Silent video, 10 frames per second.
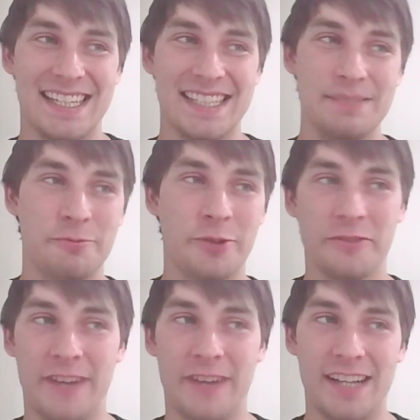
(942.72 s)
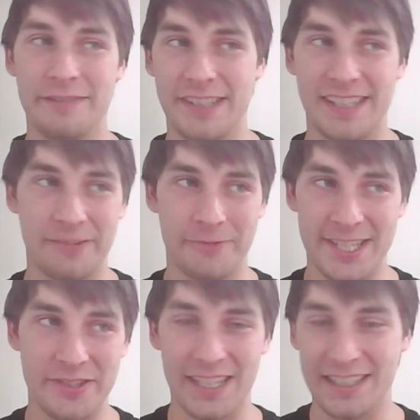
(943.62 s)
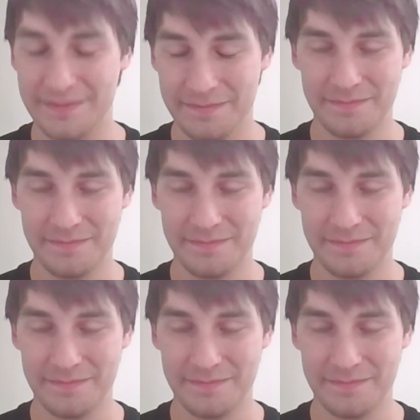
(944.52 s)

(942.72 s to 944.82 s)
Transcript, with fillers: uh, profile everything we're doing.